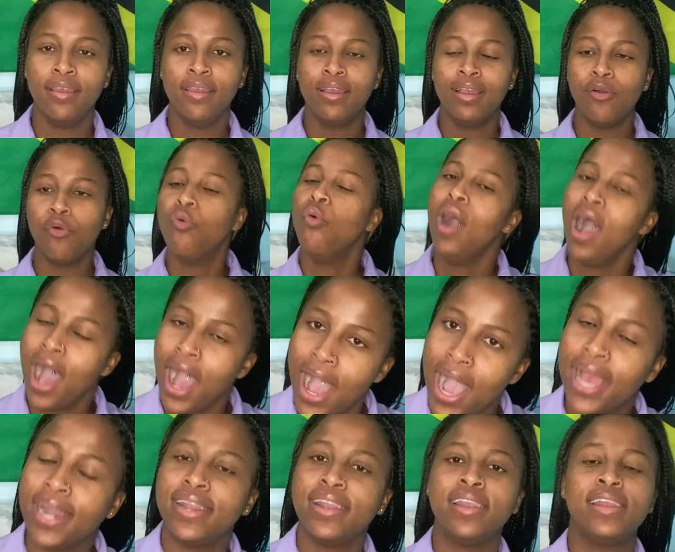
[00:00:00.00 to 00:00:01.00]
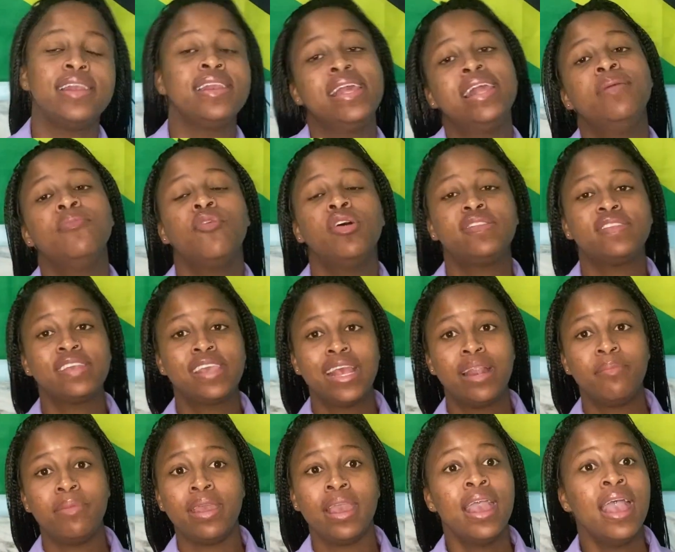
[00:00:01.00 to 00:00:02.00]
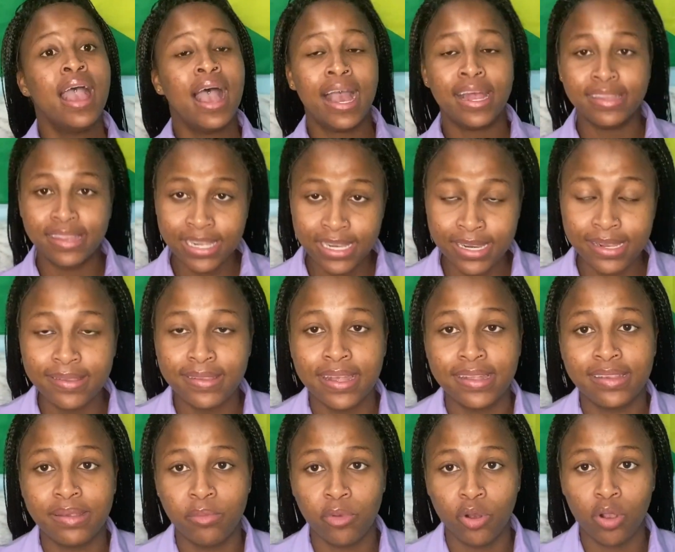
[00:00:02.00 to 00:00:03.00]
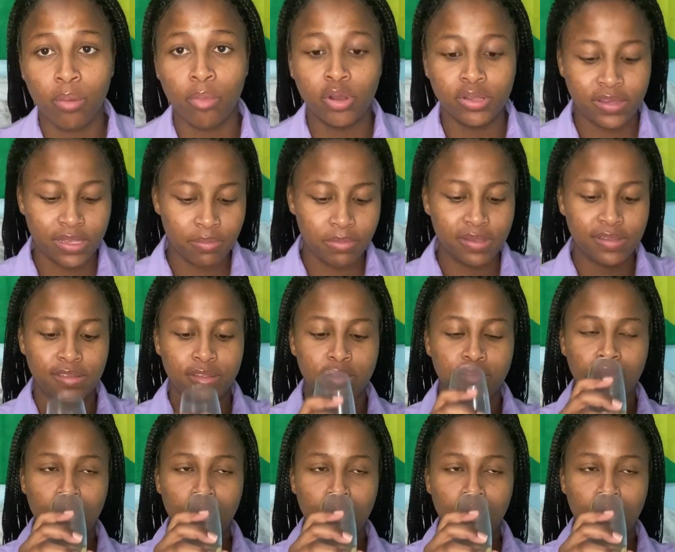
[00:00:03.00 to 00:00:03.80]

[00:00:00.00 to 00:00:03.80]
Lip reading: One nearly must kill me. Until he decided to talk about his business.